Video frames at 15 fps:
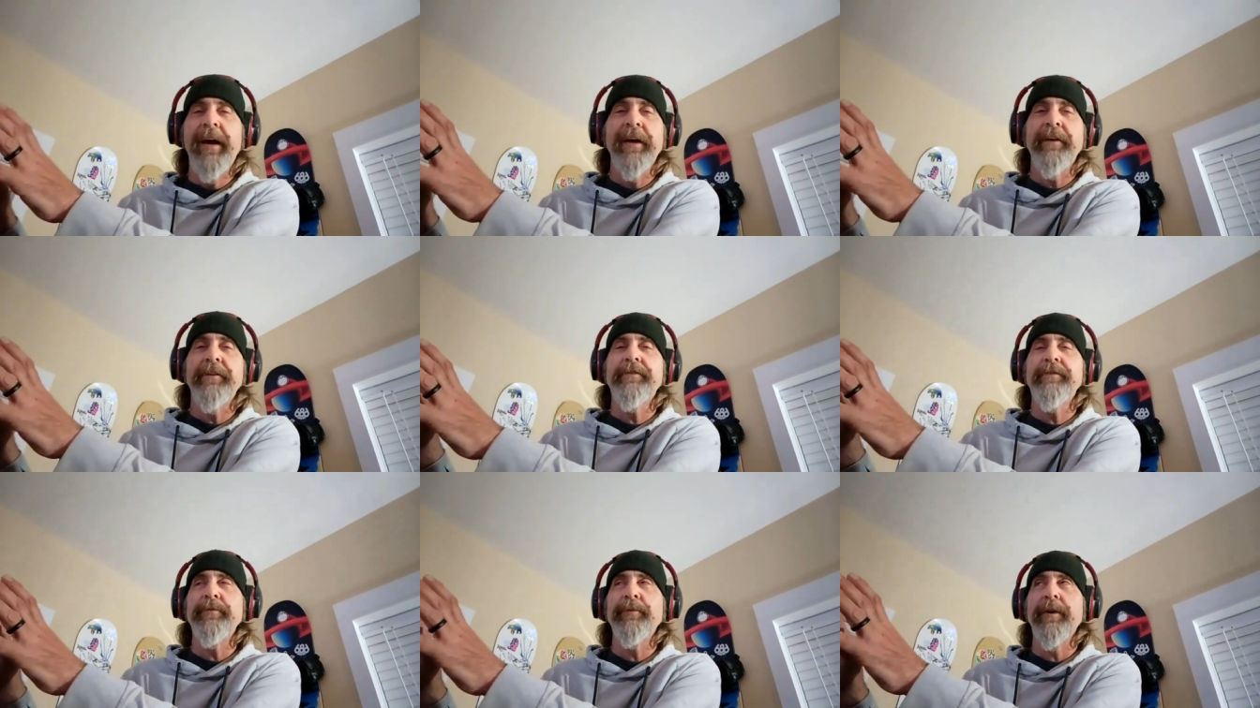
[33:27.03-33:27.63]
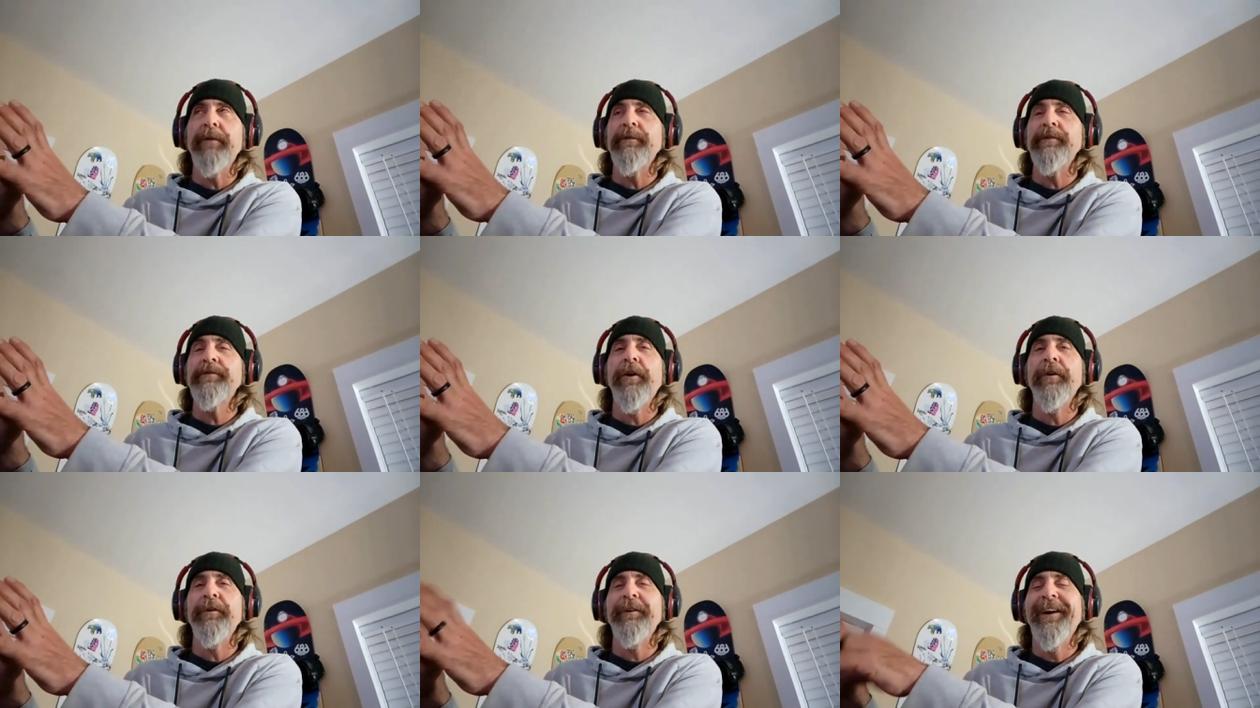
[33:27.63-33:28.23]
X, whatever
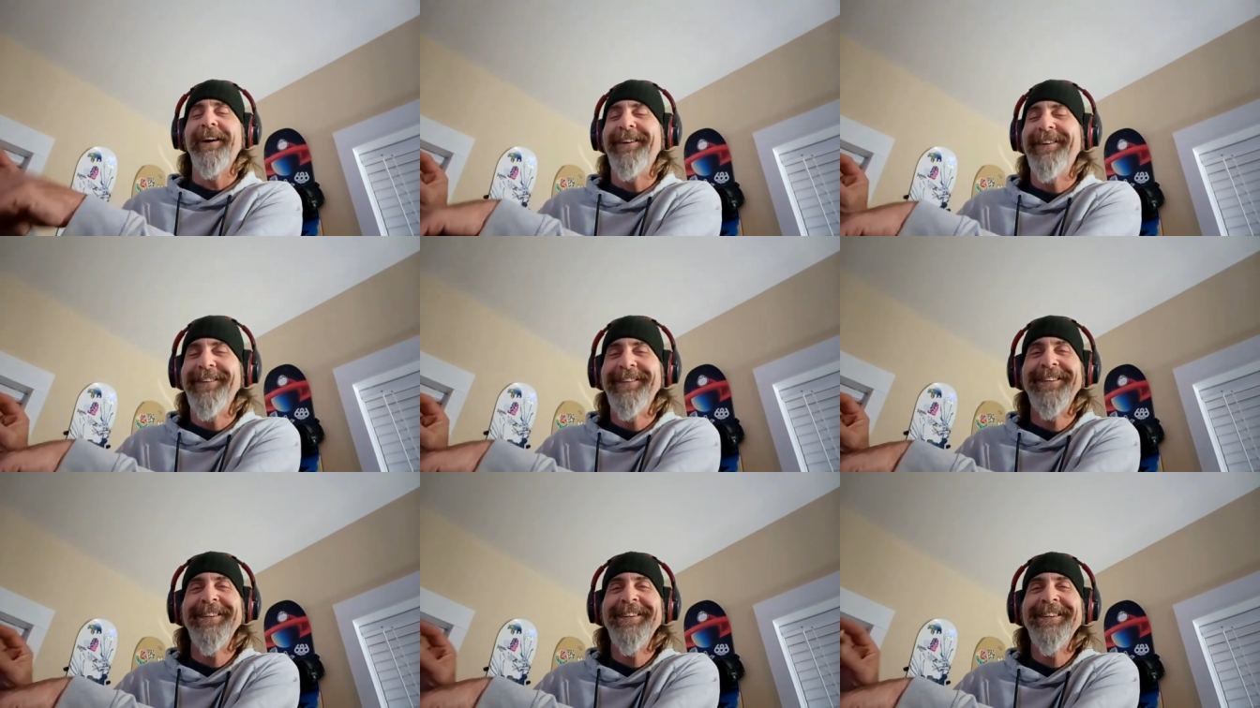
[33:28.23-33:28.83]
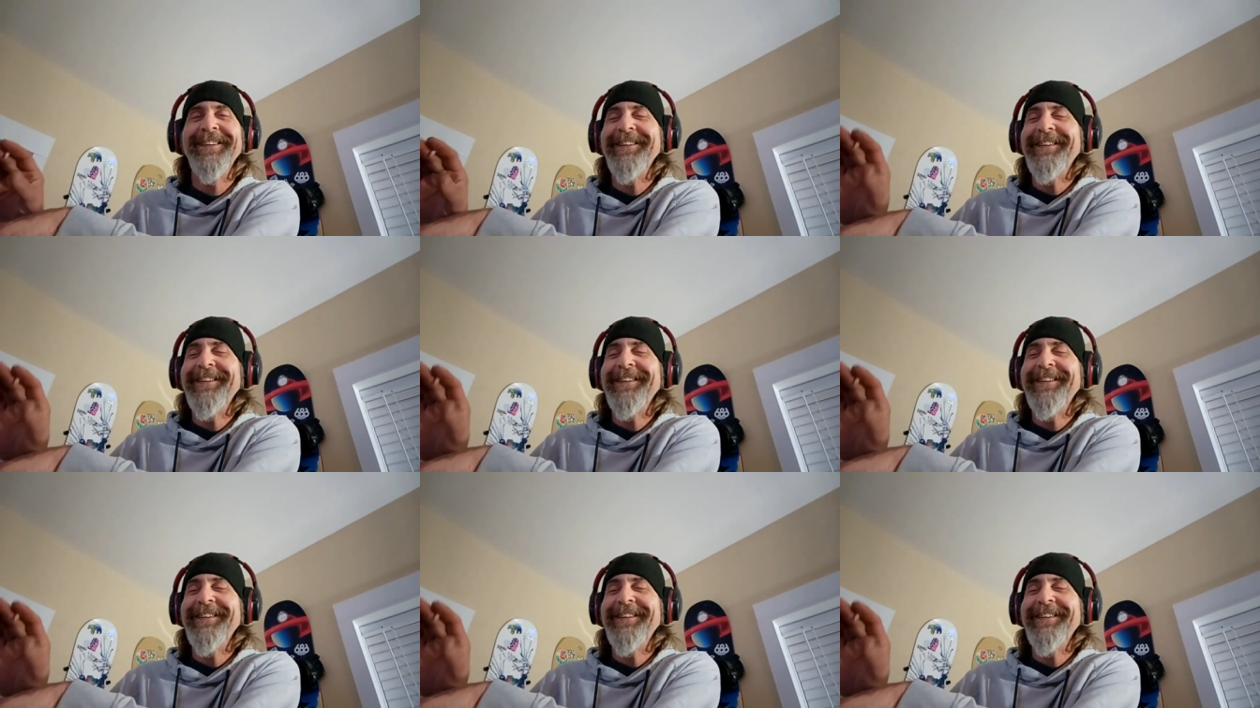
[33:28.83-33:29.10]
it's called now,